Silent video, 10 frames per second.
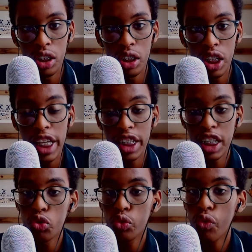It
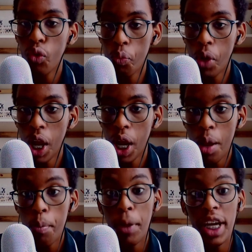sounds formal,
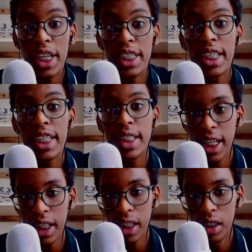but it's a
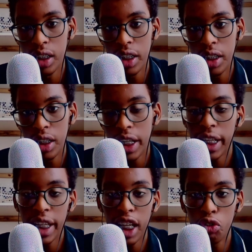standard. In
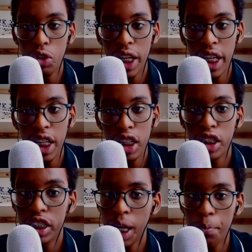casual English,
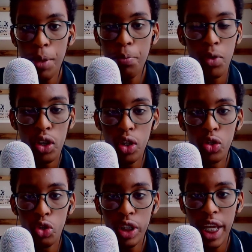some people do
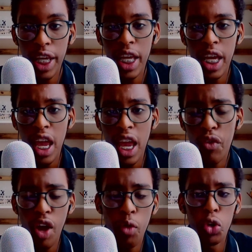say, if
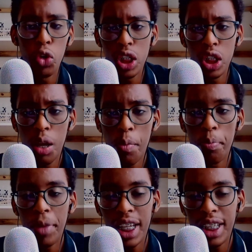I was,
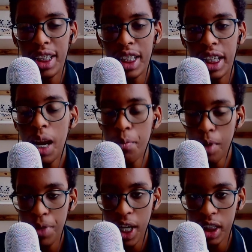but in grammar and
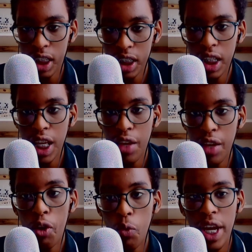practice, if I
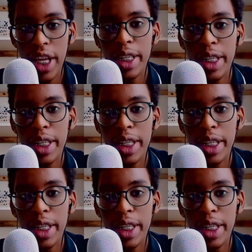were is a